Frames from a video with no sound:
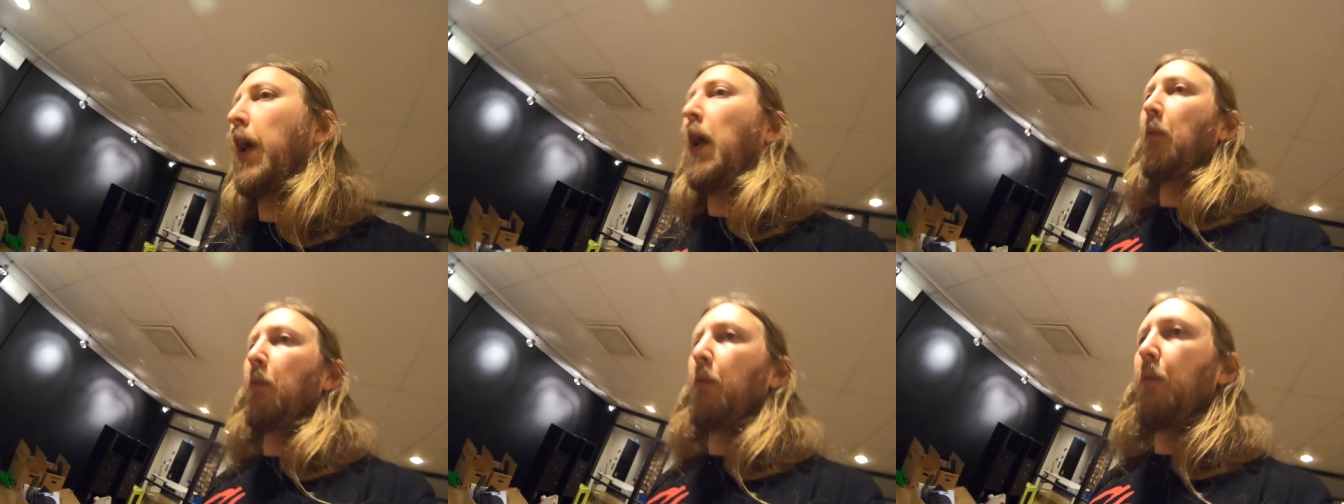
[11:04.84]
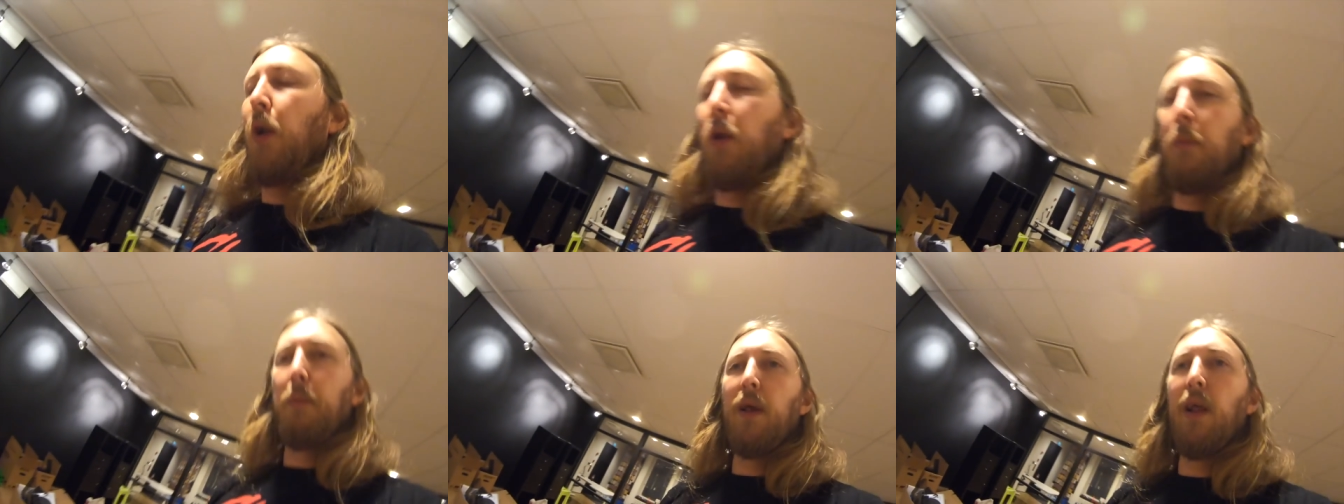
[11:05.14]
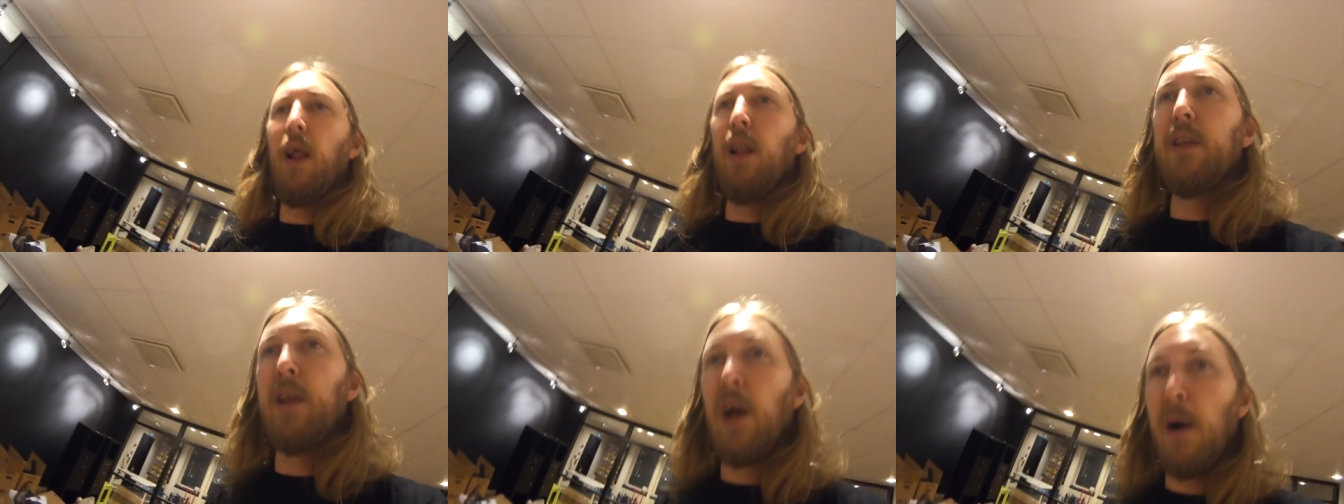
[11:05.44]
to that. I'm going to be
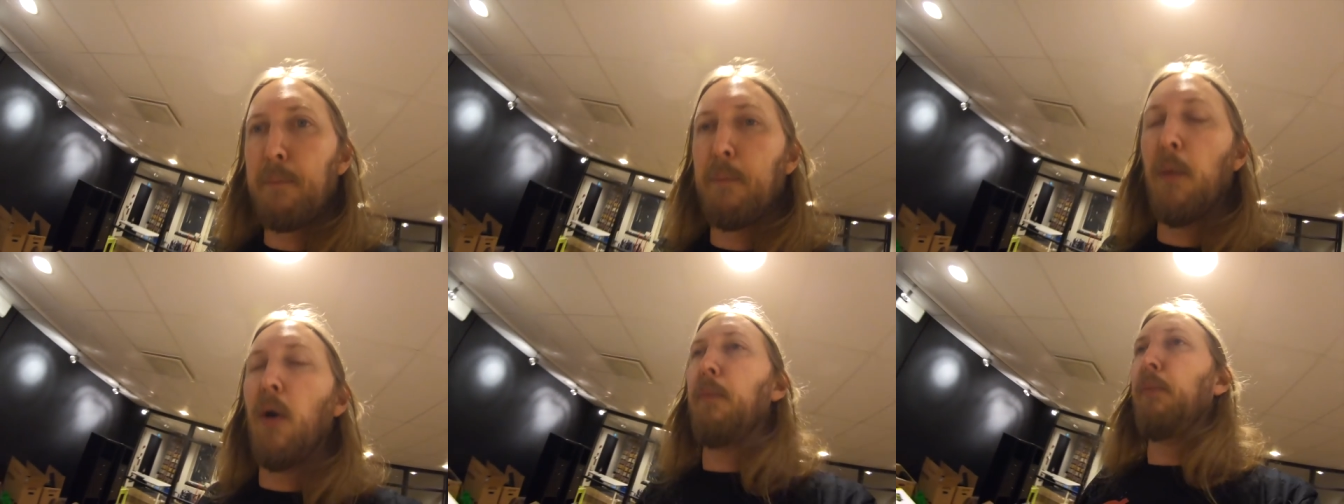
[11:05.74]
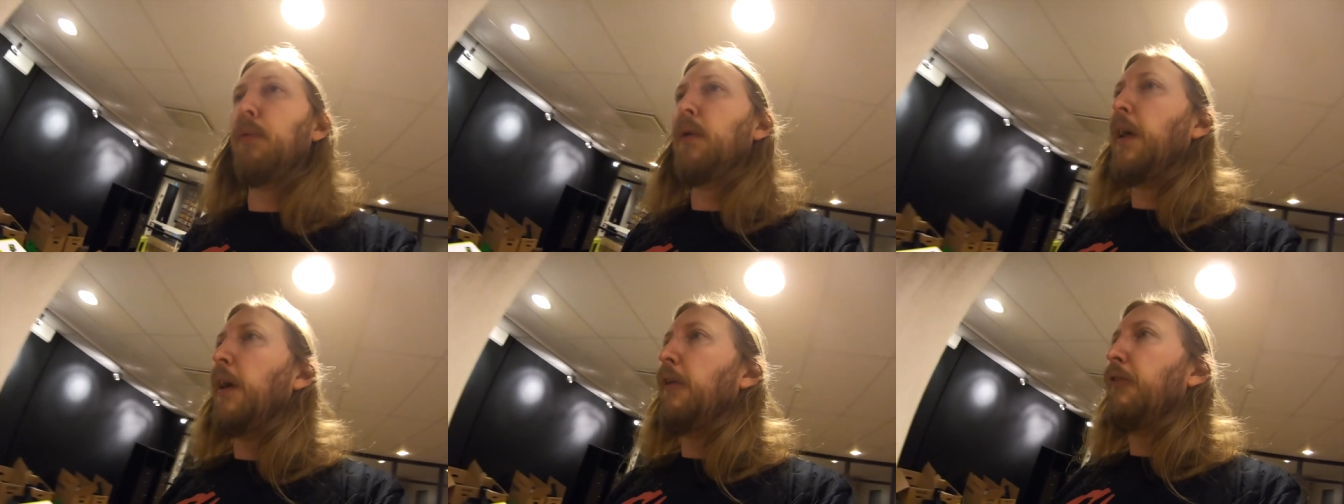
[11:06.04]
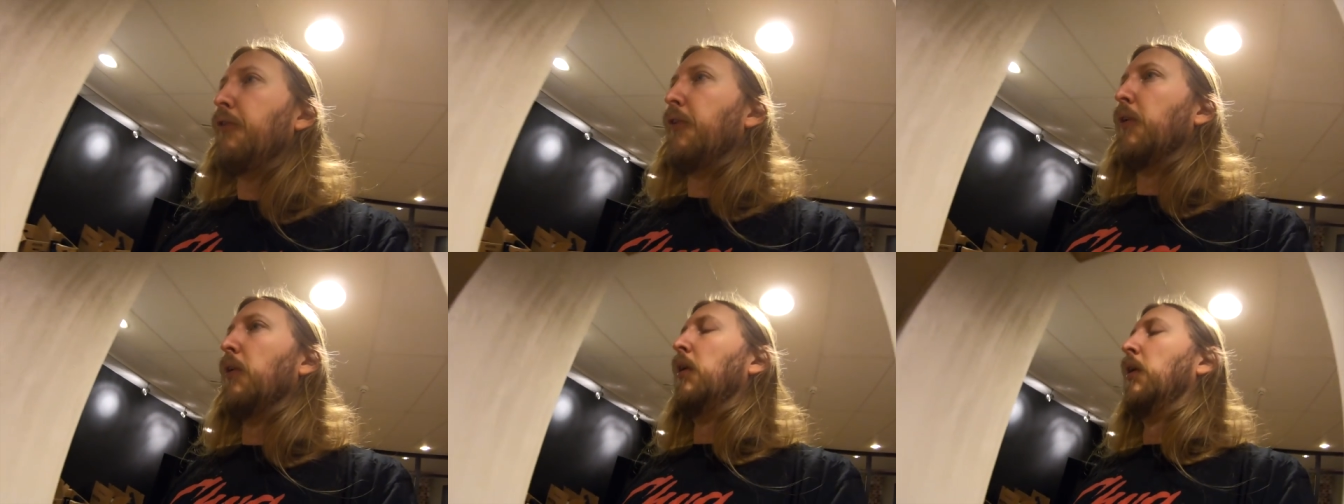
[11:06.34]
a lot more
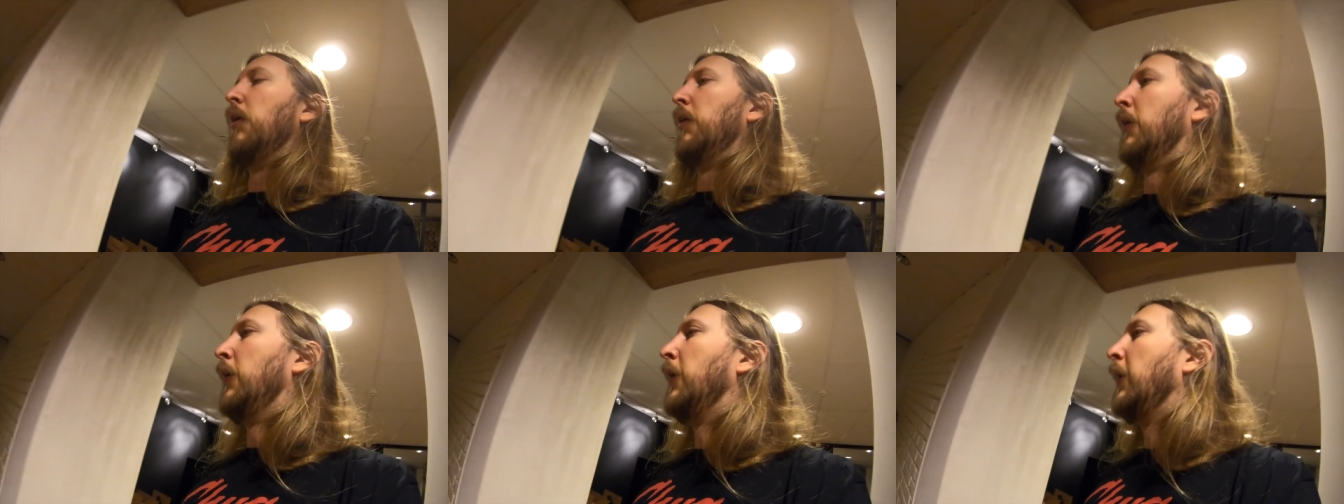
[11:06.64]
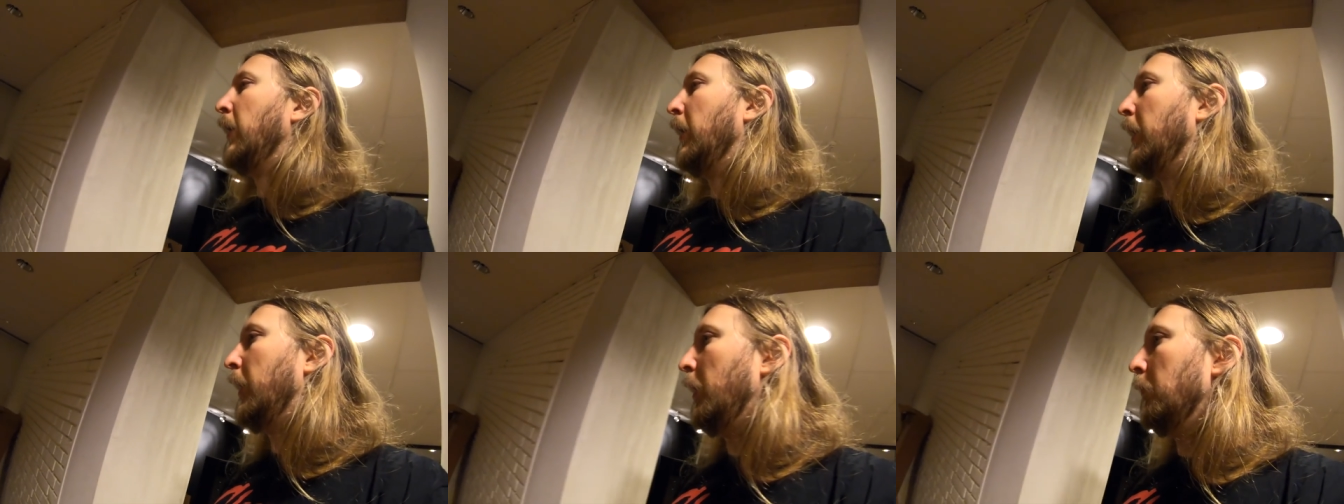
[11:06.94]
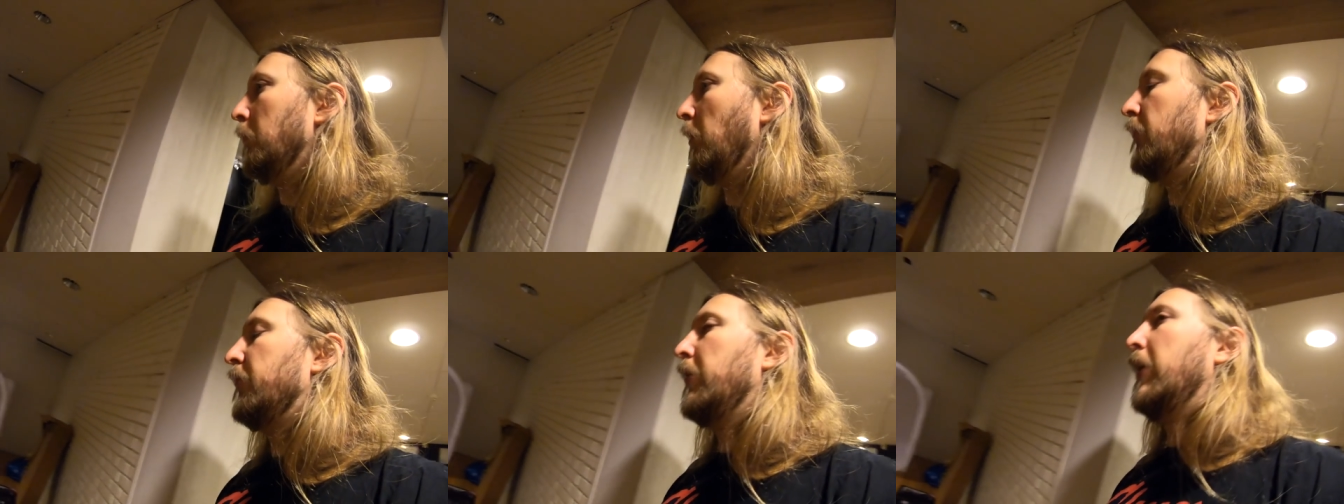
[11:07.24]
playful
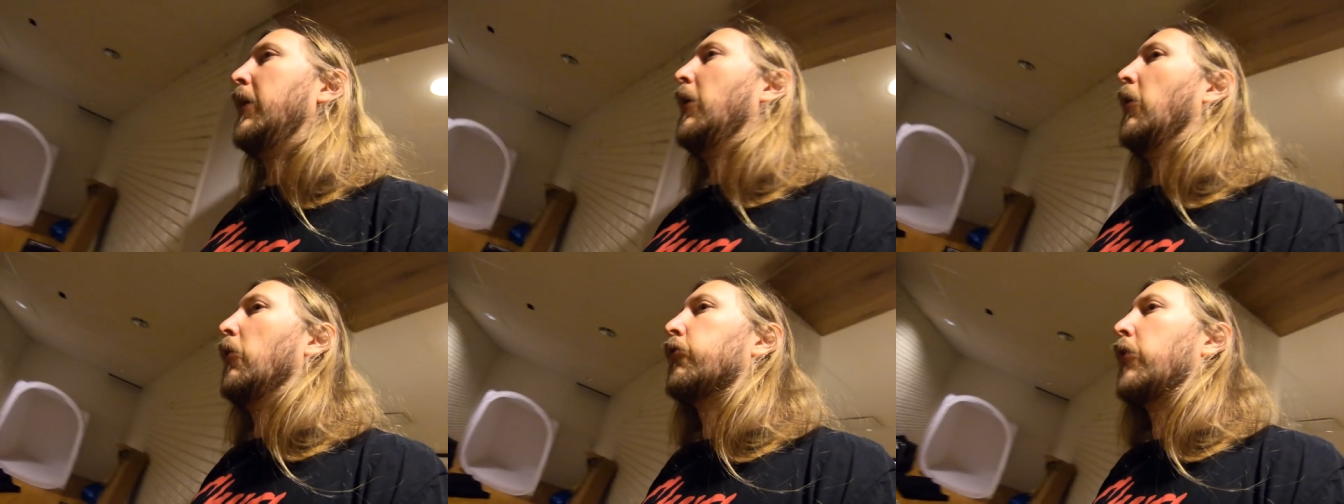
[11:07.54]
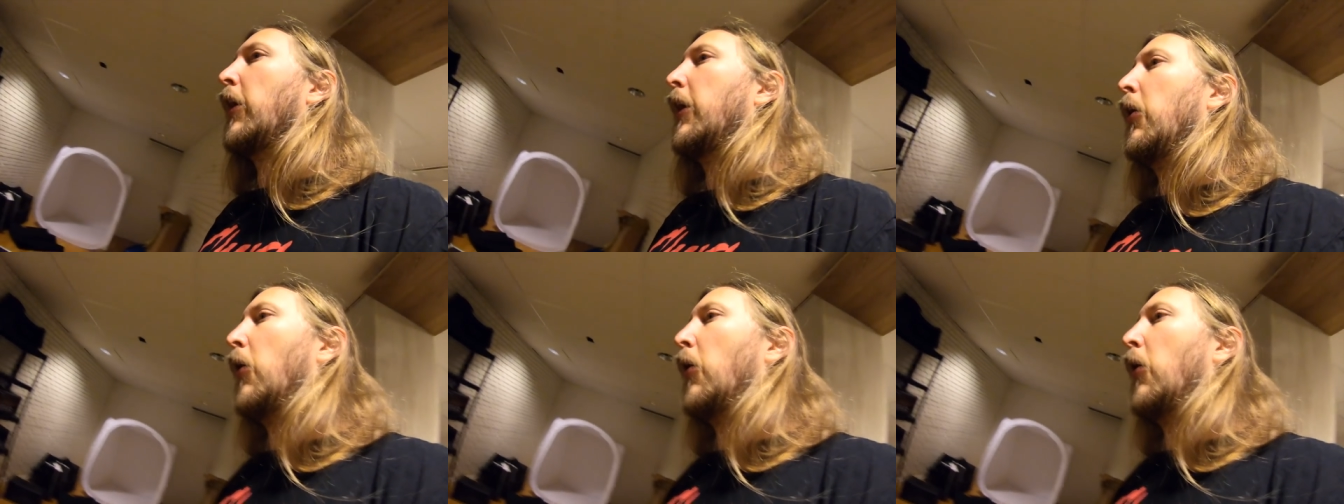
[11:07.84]
in my videos,